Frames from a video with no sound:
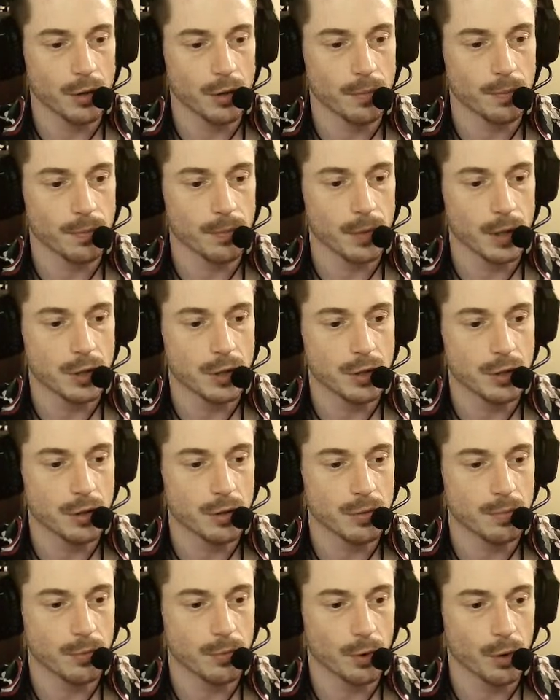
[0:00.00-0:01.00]
I should
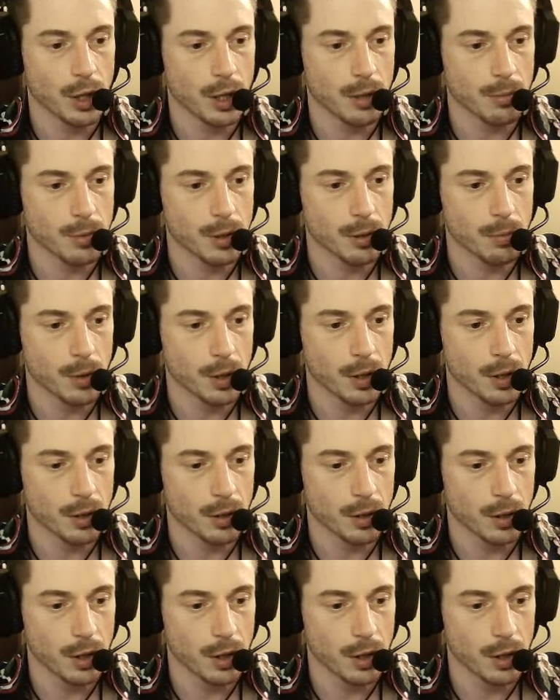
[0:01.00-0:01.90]
create a bookmark.